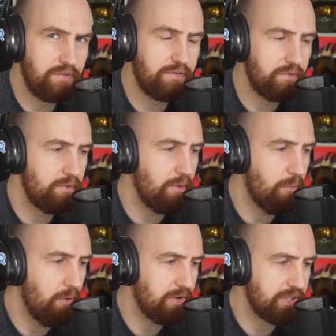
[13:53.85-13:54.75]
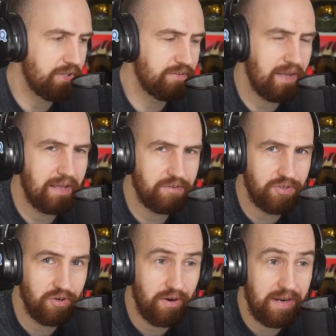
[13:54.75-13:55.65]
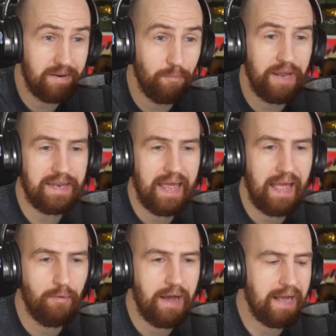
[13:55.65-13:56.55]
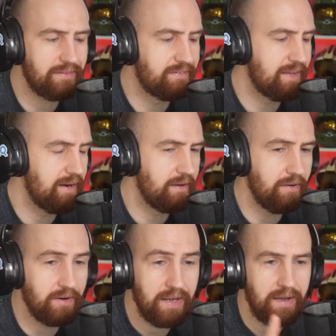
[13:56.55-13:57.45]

to watch us has joined. And we now at ten o'clock.